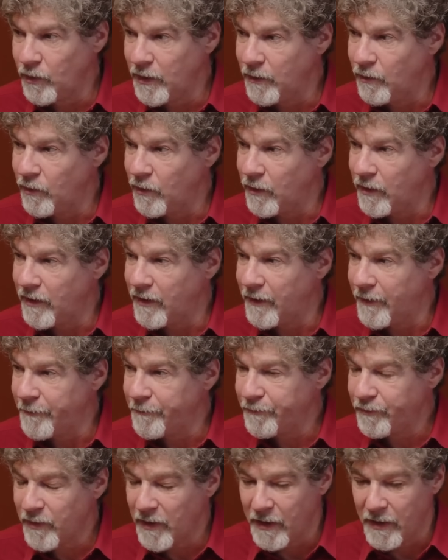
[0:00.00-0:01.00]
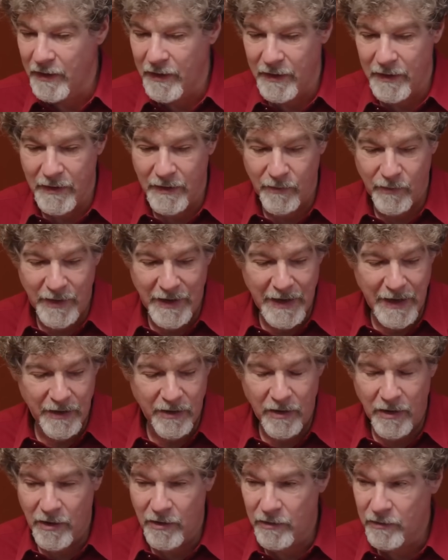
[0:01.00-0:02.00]
We were, uh, we
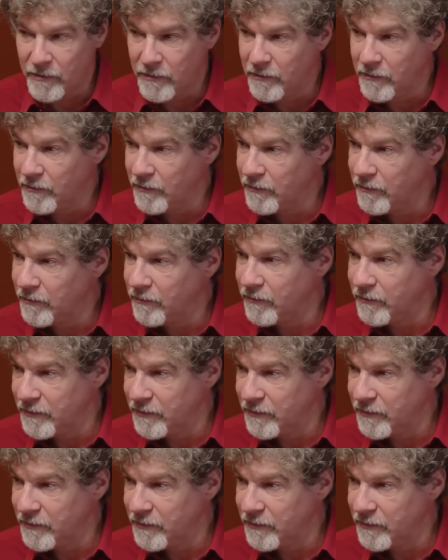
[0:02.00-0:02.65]
had our censored,